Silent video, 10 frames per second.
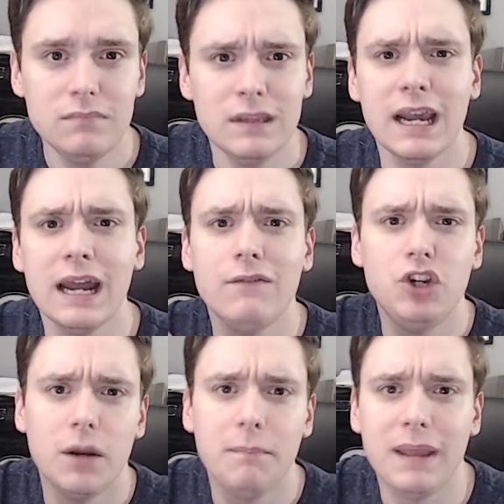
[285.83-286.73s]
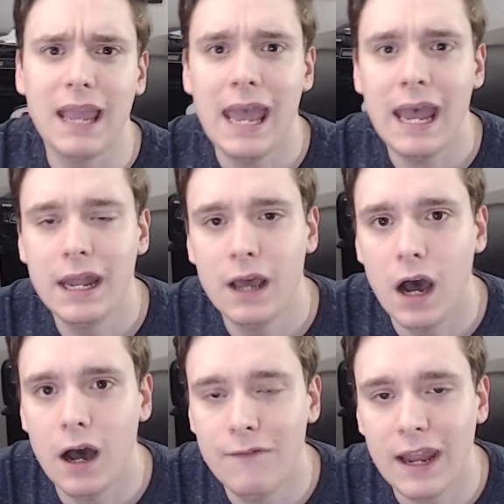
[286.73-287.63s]
kind of jumping ahead
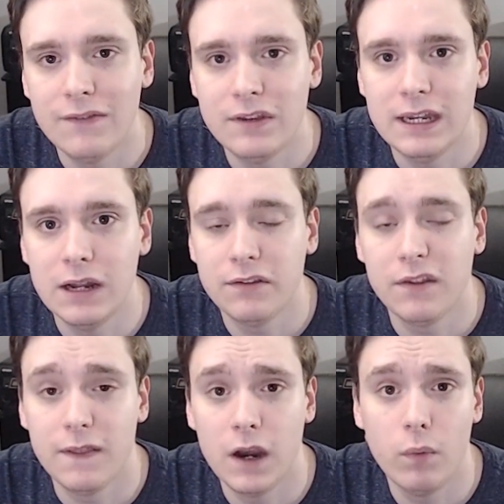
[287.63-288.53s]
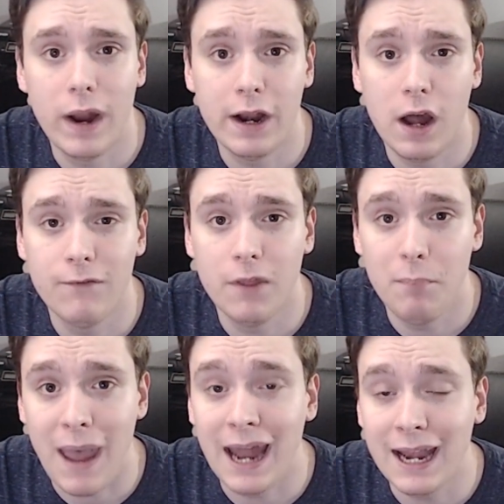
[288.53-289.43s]
of Anthony Nelson there right off the
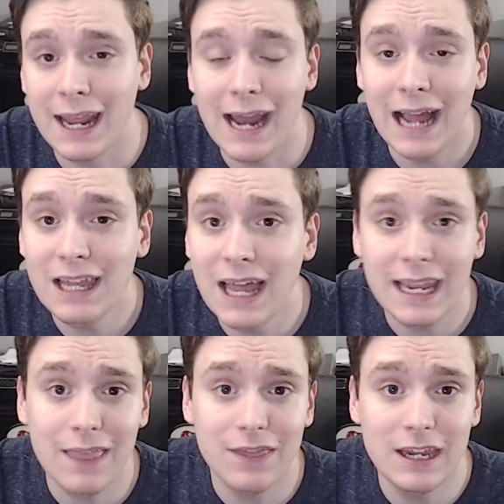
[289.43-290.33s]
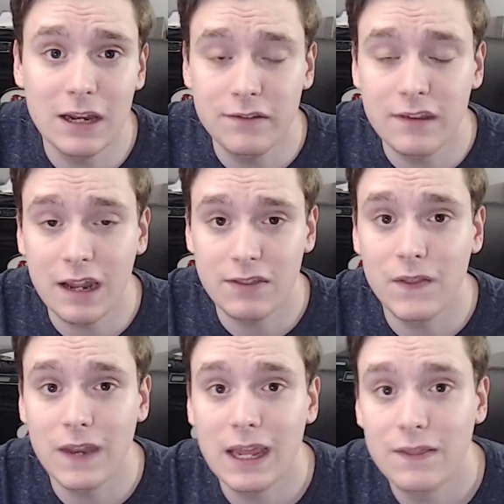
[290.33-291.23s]
bat. And I like Anthony Nelson. I think
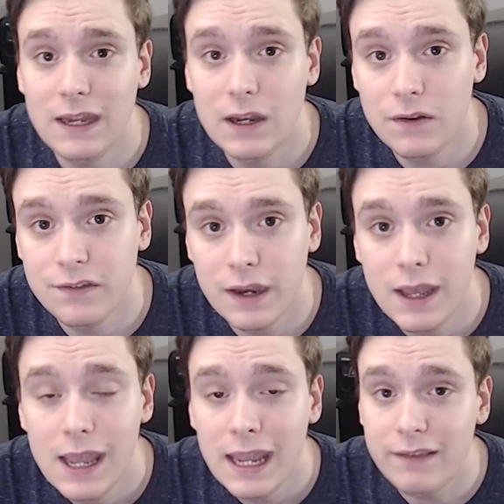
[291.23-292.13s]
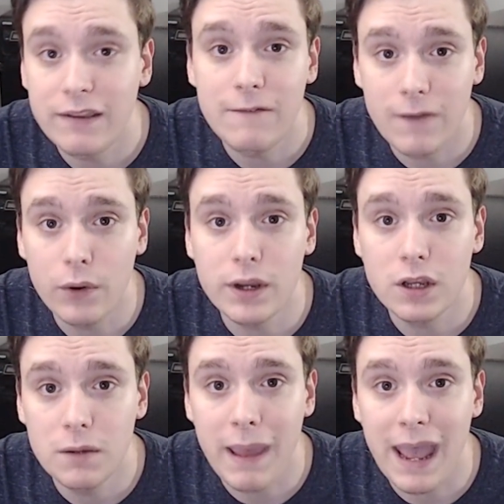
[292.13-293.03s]
that Anthony Nelson is a very
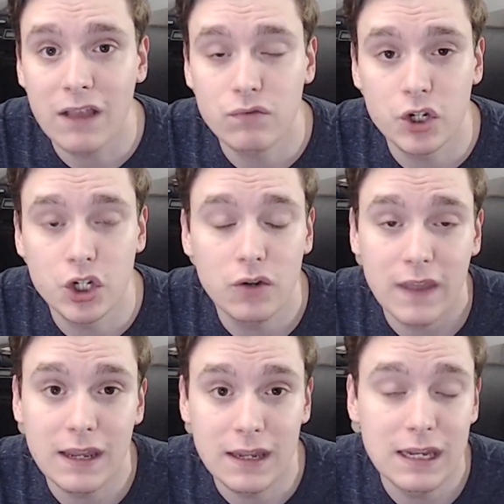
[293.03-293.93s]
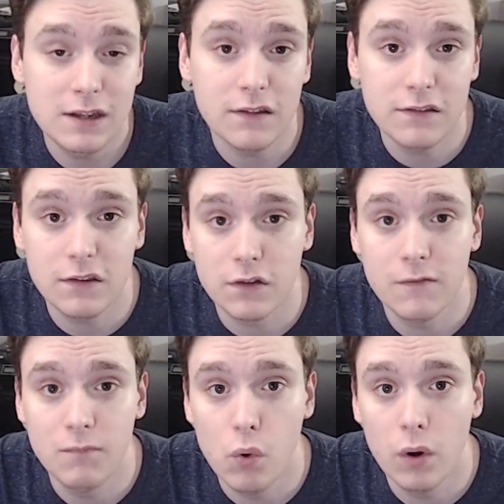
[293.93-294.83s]
good pass rusher. He does
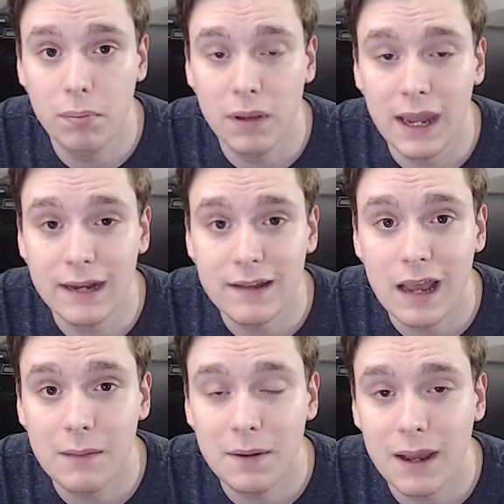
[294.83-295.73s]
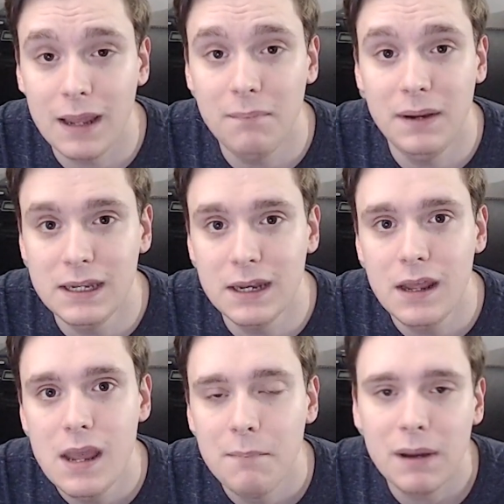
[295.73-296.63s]
deserve more playing time, in my opinion.
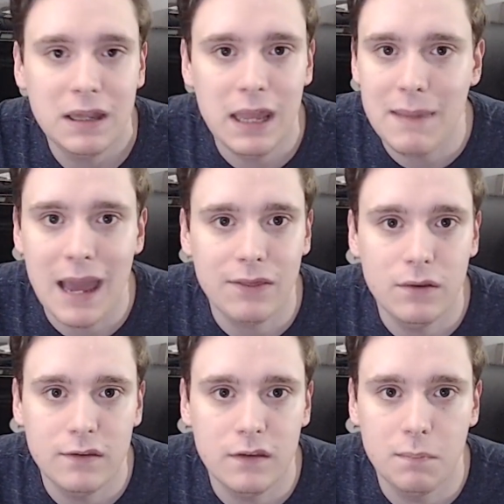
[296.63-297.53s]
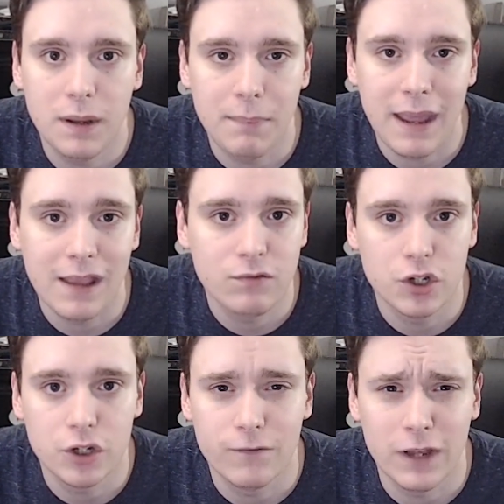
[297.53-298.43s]
But Clay Matthews has been a pass
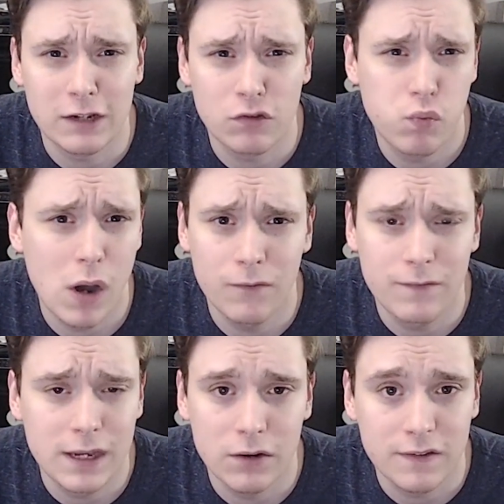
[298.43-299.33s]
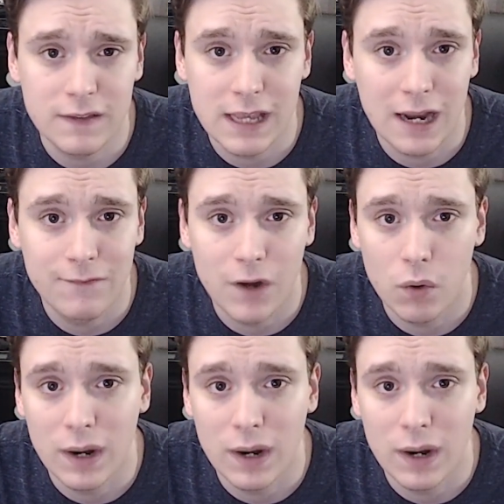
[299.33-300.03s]
rusher for like 12 years in the NFL